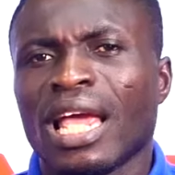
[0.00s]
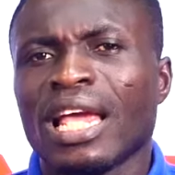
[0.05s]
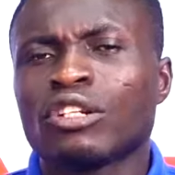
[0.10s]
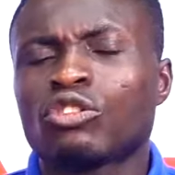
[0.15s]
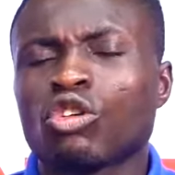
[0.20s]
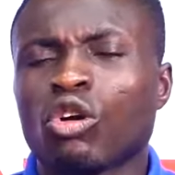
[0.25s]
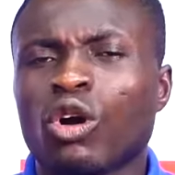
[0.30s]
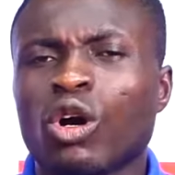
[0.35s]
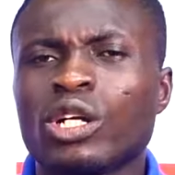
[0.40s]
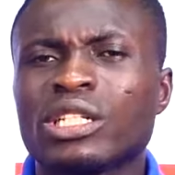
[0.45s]

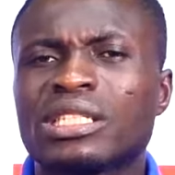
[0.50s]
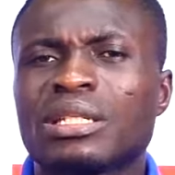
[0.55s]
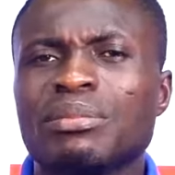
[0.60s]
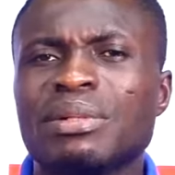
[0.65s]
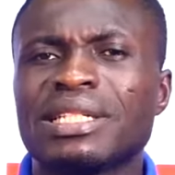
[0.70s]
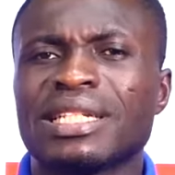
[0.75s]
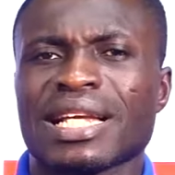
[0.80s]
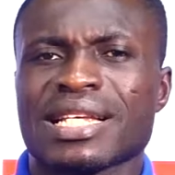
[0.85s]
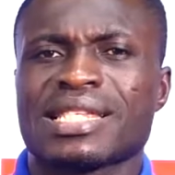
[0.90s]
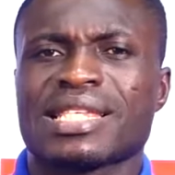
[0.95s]
into
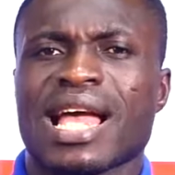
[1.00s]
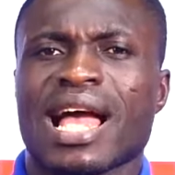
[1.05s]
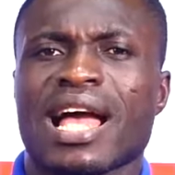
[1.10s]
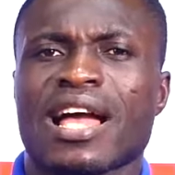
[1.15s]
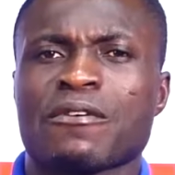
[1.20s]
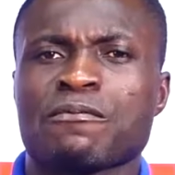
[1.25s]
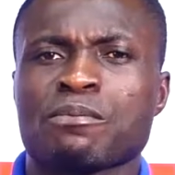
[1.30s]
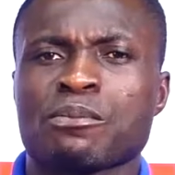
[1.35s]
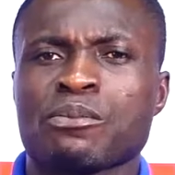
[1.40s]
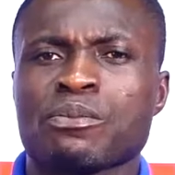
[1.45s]
ntimi
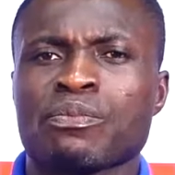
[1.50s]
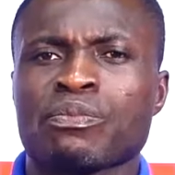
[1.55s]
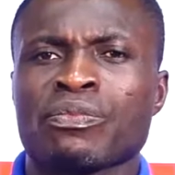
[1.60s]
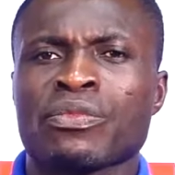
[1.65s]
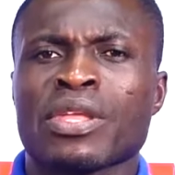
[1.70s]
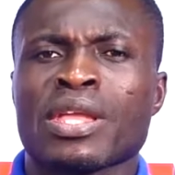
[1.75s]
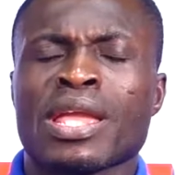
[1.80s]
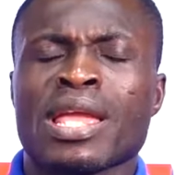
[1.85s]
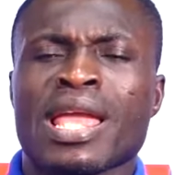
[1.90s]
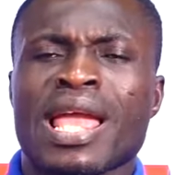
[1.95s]
nyesa
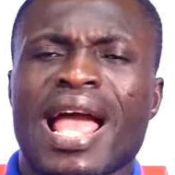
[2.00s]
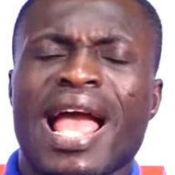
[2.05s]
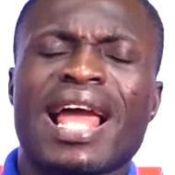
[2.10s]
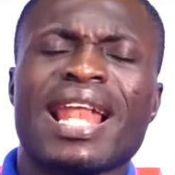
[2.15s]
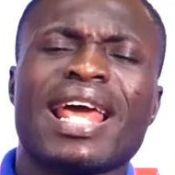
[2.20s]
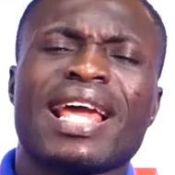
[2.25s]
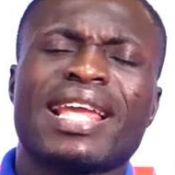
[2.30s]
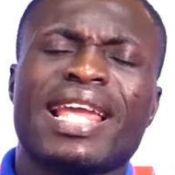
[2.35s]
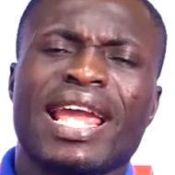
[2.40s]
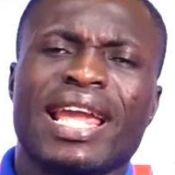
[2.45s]

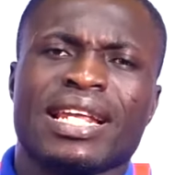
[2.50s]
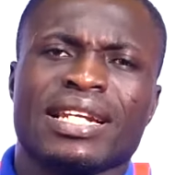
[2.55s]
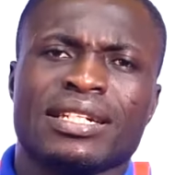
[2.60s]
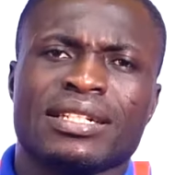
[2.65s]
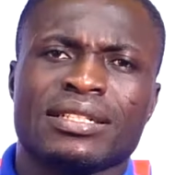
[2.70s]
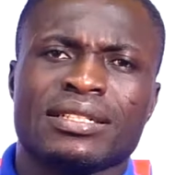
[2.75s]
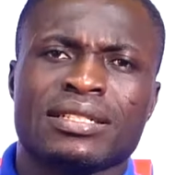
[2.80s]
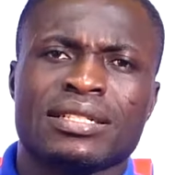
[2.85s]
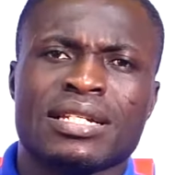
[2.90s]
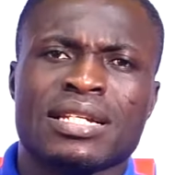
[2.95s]
and
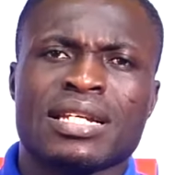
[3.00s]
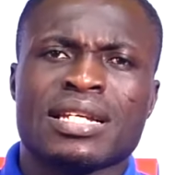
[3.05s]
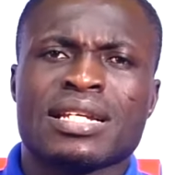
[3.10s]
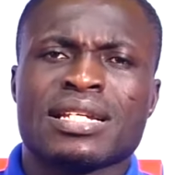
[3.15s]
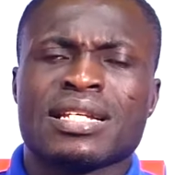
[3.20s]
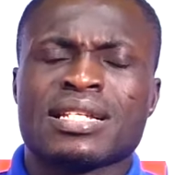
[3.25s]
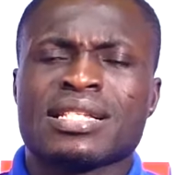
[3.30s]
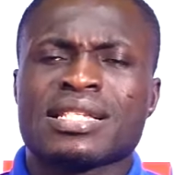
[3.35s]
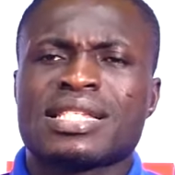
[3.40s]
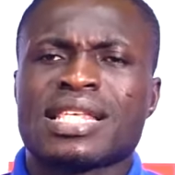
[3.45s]
again
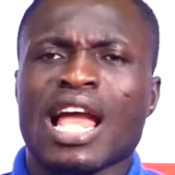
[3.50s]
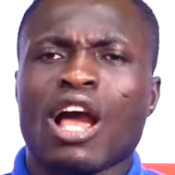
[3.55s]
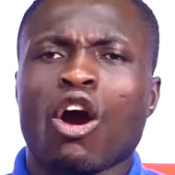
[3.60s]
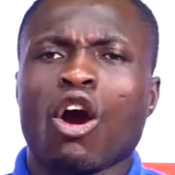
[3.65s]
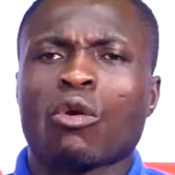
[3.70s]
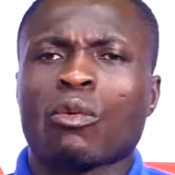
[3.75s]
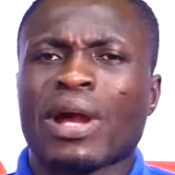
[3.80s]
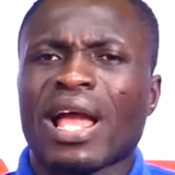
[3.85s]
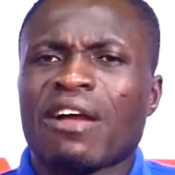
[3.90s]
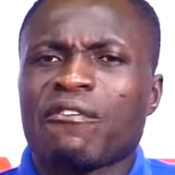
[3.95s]
say
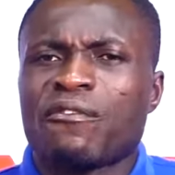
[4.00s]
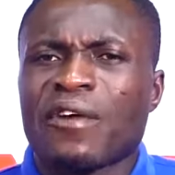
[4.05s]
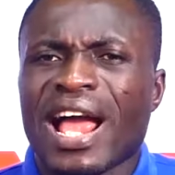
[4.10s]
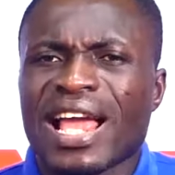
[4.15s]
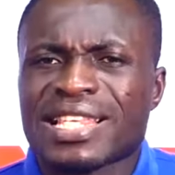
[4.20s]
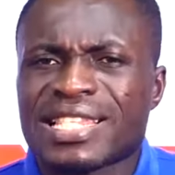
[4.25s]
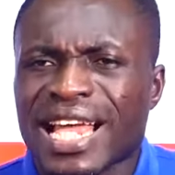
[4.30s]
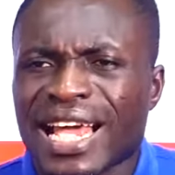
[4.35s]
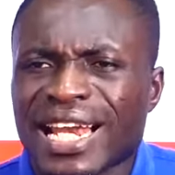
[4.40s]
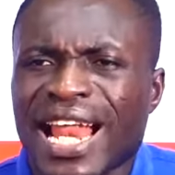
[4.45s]
okwe
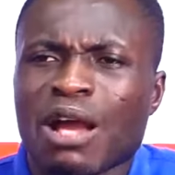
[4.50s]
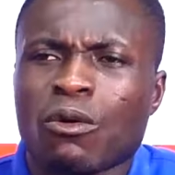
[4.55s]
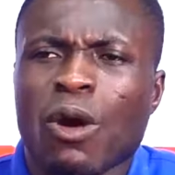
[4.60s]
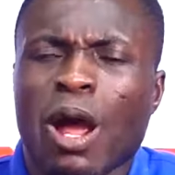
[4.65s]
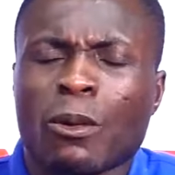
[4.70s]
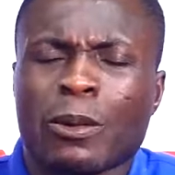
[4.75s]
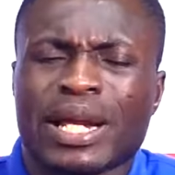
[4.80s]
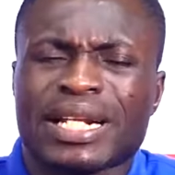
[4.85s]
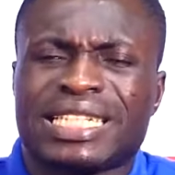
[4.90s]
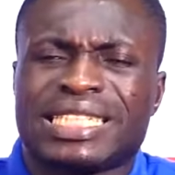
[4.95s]
vice ana
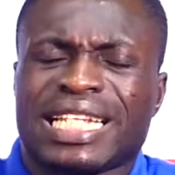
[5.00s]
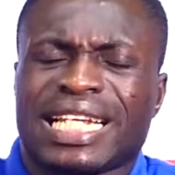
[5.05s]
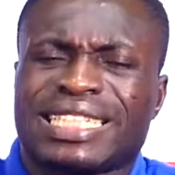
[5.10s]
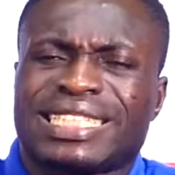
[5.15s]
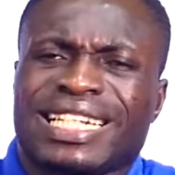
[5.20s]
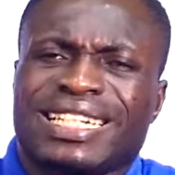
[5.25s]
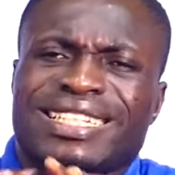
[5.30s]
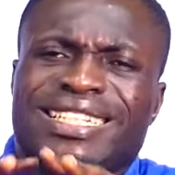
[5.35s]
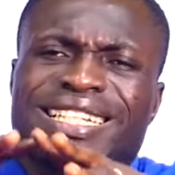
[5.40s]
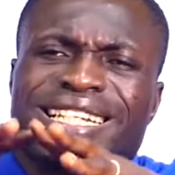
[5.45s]
akwakwe say
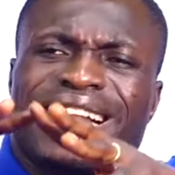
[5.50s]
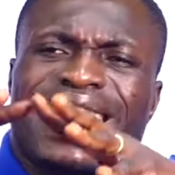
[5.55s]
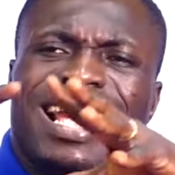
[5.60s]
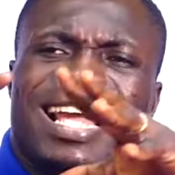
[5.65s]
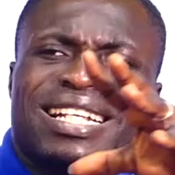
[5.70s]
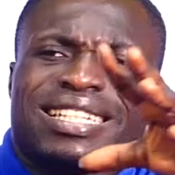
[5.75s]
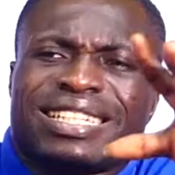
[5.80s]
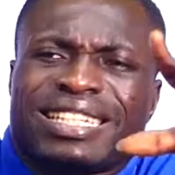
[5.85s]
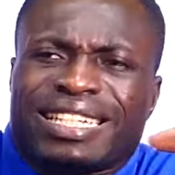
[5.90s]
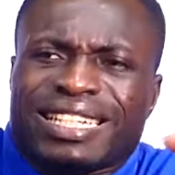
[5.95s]

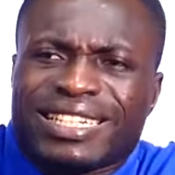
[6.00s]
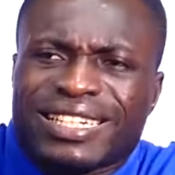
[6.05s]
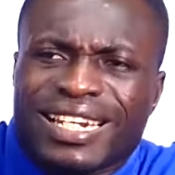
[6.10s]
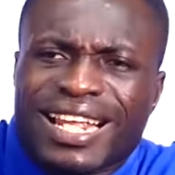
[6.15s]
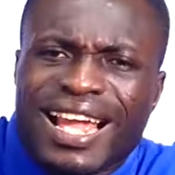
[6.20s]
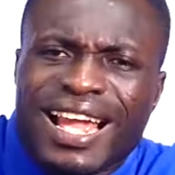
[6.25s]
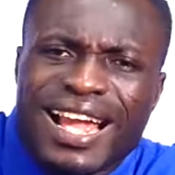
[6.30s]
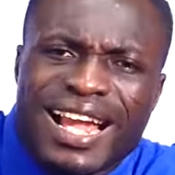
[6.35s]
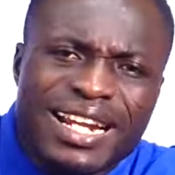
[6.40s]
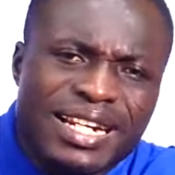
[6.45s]
chinchina
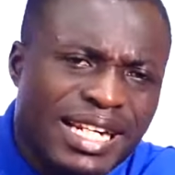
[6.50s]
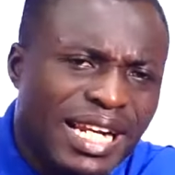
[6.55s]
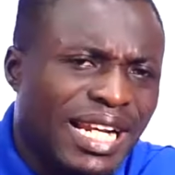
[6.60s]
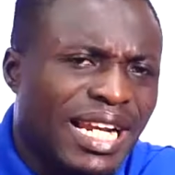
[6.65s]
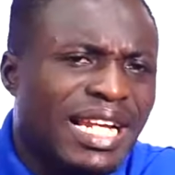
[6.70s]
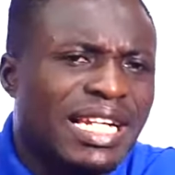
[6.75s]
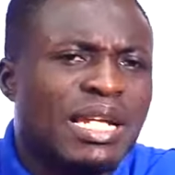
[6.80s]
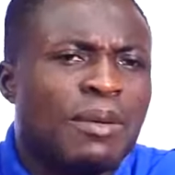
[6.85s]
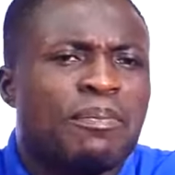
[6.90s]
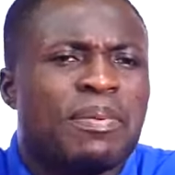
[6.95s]
china
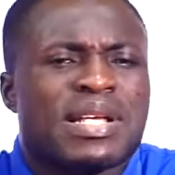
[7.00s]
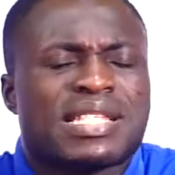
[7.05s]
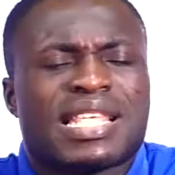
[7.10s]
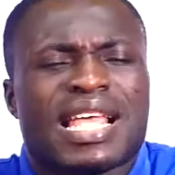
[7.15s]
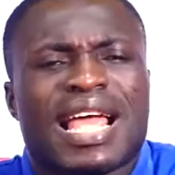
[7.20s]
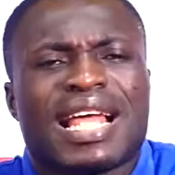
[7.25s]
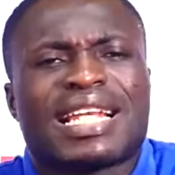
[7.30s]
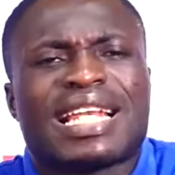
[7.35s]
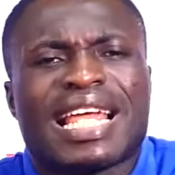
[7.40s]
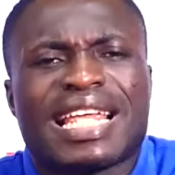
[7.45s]
Kennedy
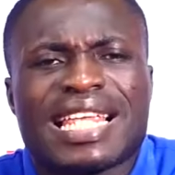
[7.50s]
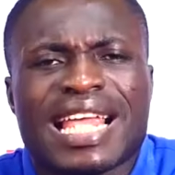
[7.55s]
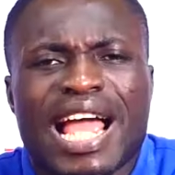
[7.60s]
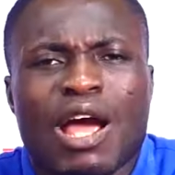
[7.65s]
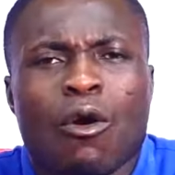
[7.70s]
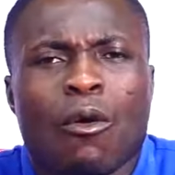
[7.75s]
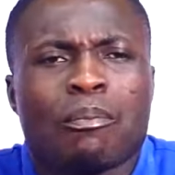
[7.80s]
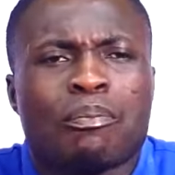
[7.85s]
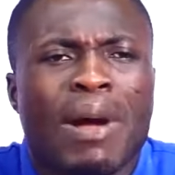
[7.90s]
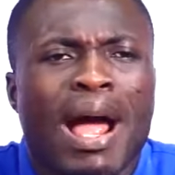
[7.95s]
pese den
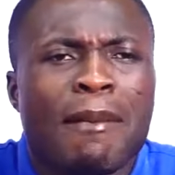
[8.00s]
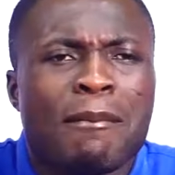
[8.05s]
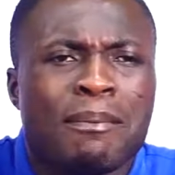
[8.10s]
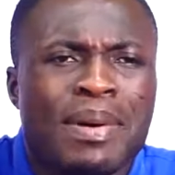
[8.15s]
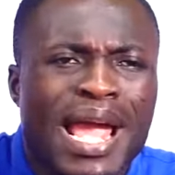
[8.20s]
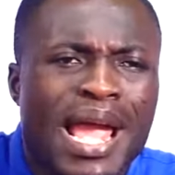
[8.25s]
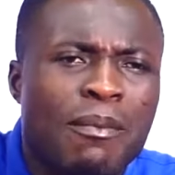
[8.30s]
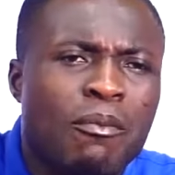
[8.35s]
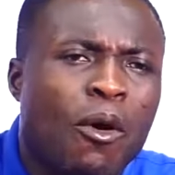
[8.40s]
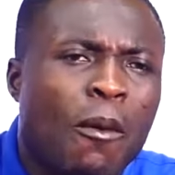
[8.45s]
ya o ba
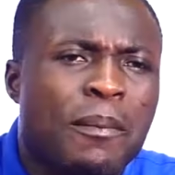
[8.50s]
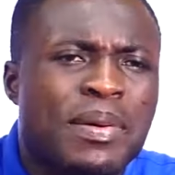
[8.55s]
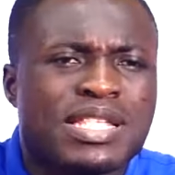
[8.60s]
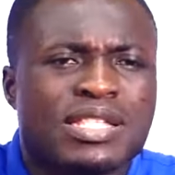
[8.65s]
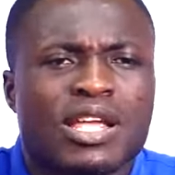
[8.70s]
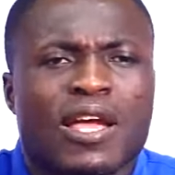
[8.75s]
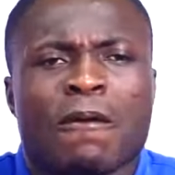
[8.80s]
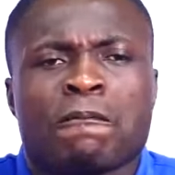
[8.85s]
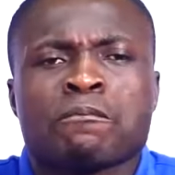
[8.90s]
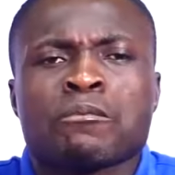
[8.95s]
ban mu
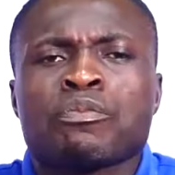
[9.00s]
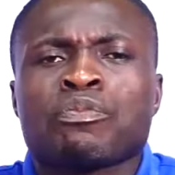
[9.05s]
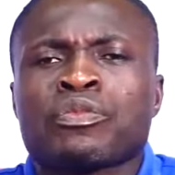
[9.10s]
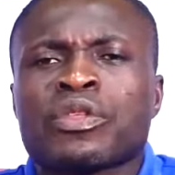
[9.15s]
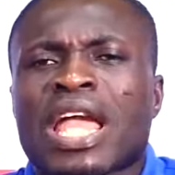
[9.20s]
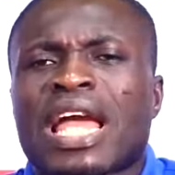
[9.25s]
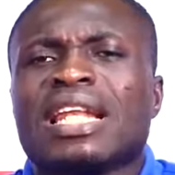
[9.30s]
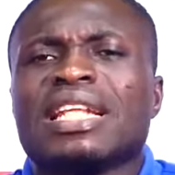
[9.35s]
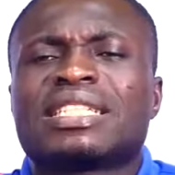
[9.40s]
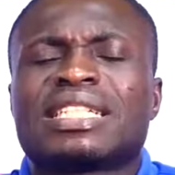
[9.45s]
pese
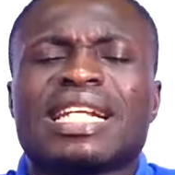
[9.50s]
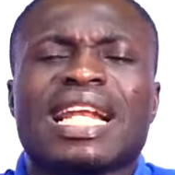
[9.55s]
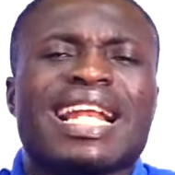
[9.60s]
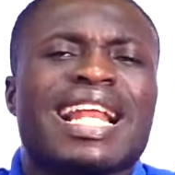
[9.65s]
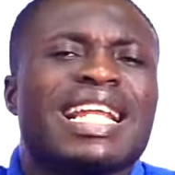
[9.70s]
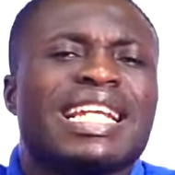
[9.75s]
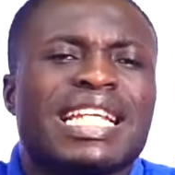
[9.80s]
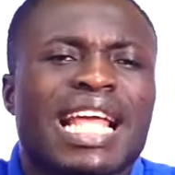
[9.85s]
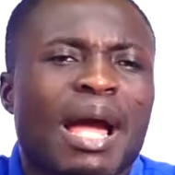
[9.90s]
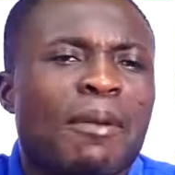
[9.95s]
anything na
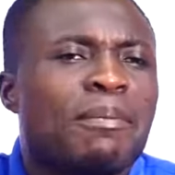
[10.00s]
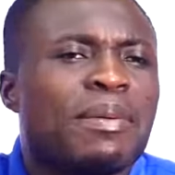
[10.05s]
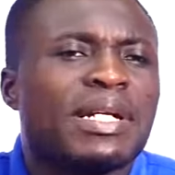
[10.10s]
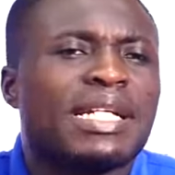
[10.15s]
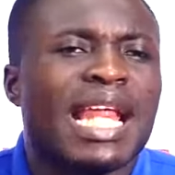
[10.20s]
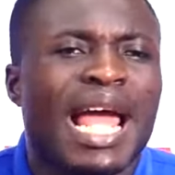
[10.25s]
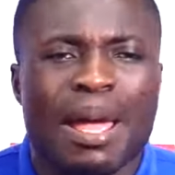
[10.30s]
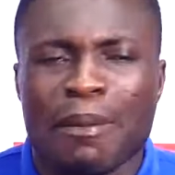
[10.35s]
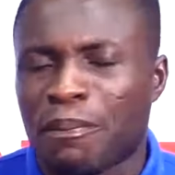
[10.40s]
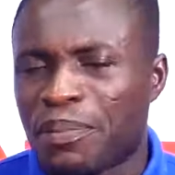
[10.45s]
ni abre
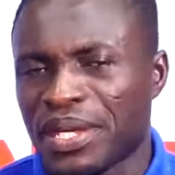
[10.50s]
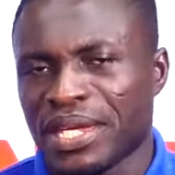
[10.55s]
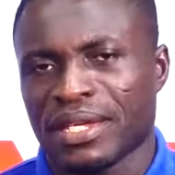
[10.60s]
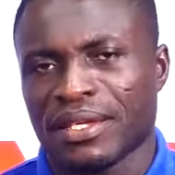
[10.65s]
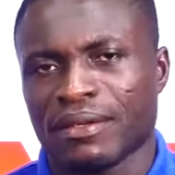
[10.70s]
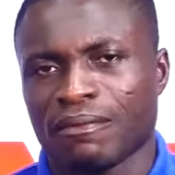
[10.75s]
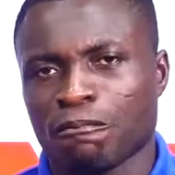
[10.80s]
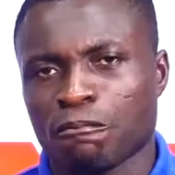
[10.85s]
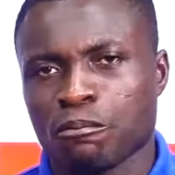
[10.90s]
da bi